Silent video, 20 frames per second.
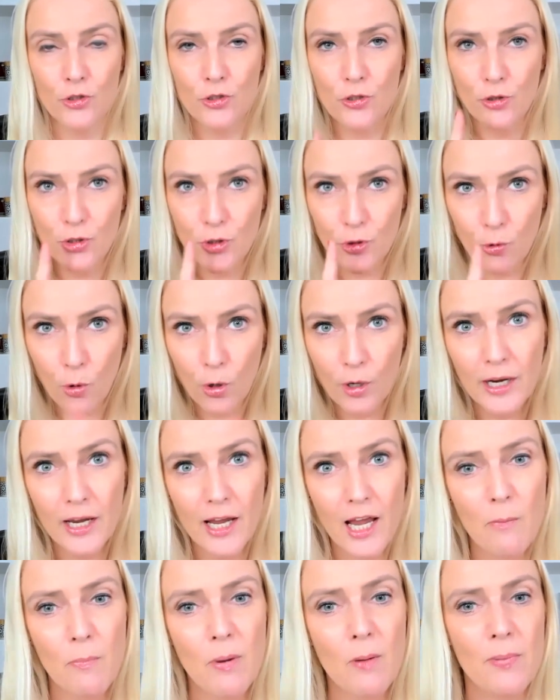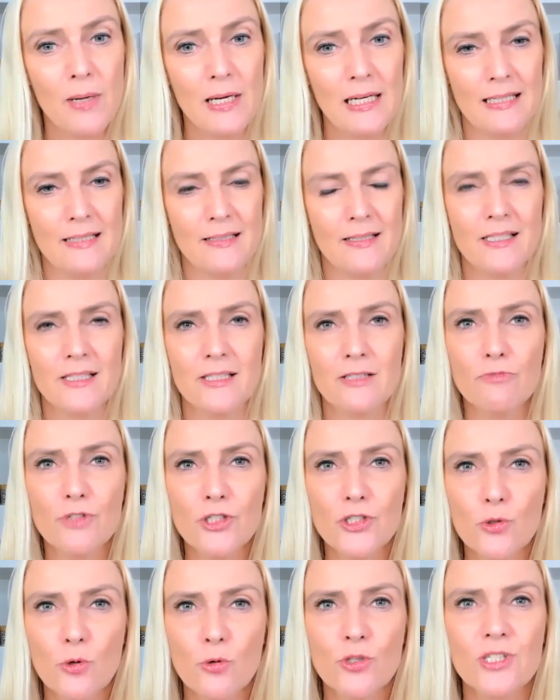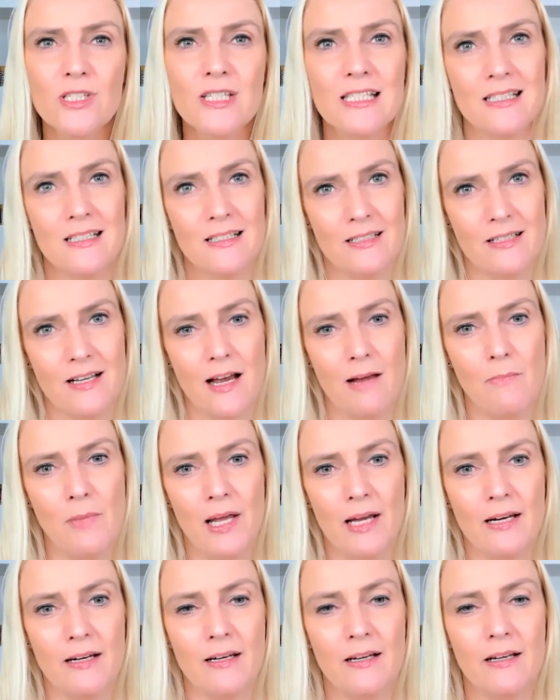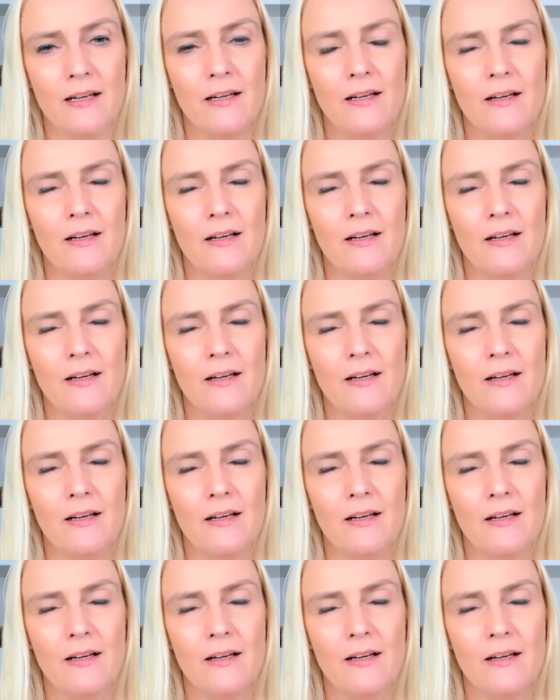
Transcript: to your capabilities, resources, and timeline.